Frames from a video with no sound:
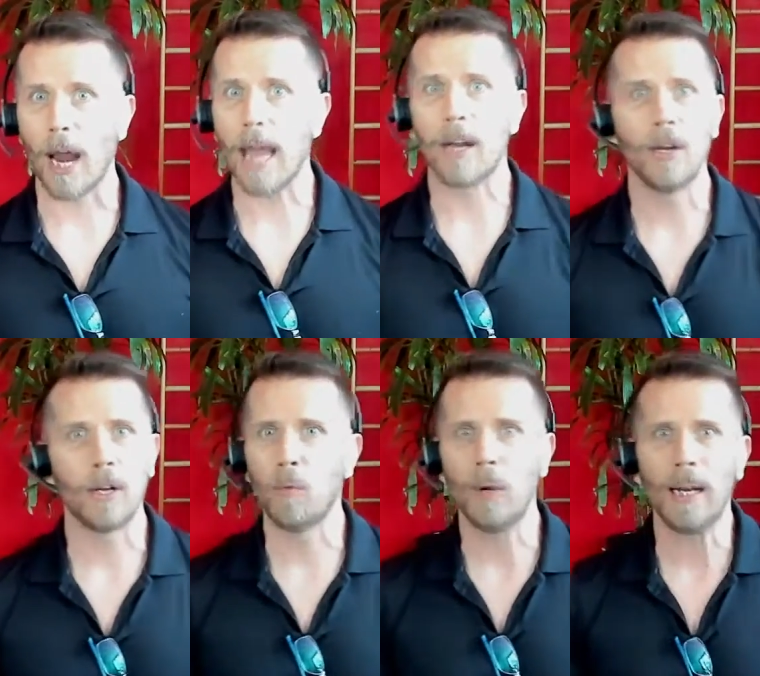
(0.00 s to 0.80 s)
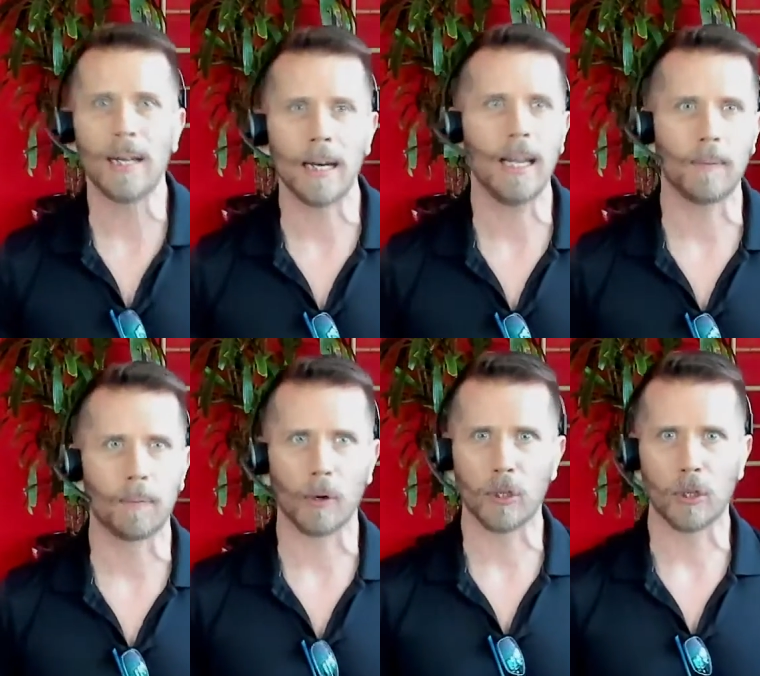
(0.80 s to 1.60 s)
And we didn't need a
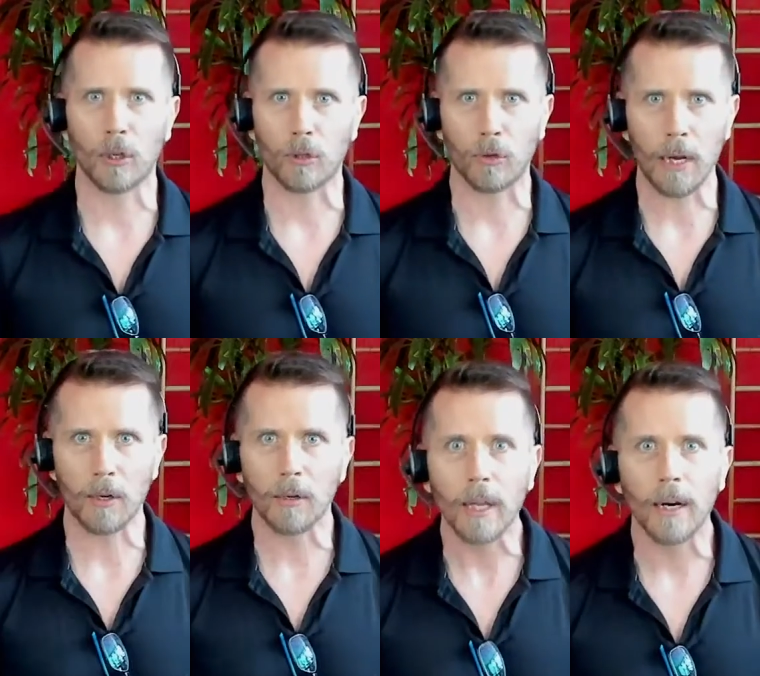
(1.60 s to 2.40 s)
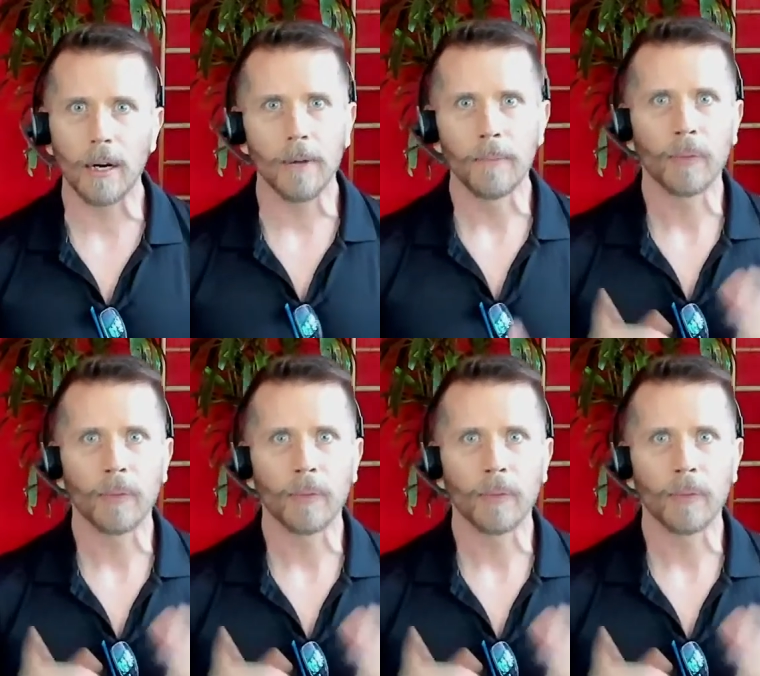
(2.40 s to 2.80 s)
personal trainer there